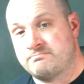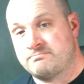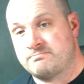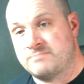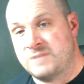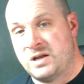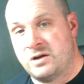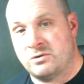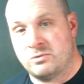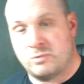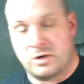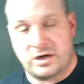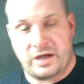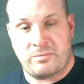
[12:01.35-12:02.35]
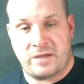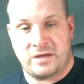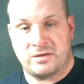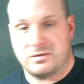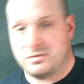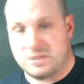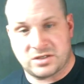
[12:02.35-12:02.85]
one guy
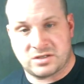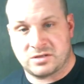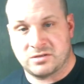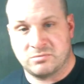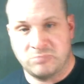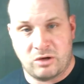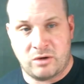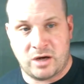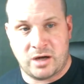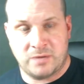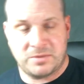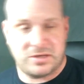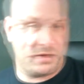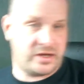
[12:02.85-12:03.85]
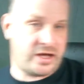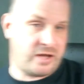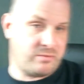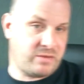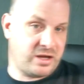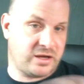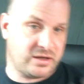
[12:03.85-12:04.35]
might just blow up, the other guy
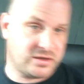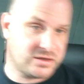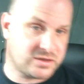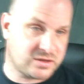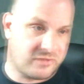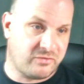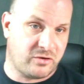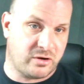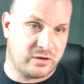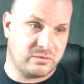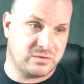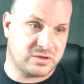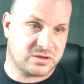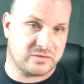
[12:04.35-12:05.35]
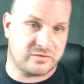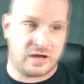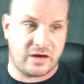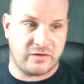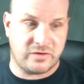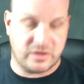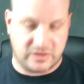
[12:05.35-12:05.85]
might get the stuff on him and
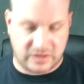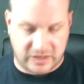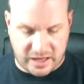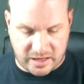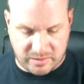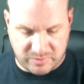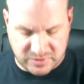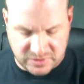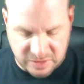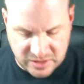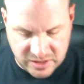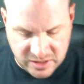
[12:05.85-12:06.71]
survive, and nothing happens.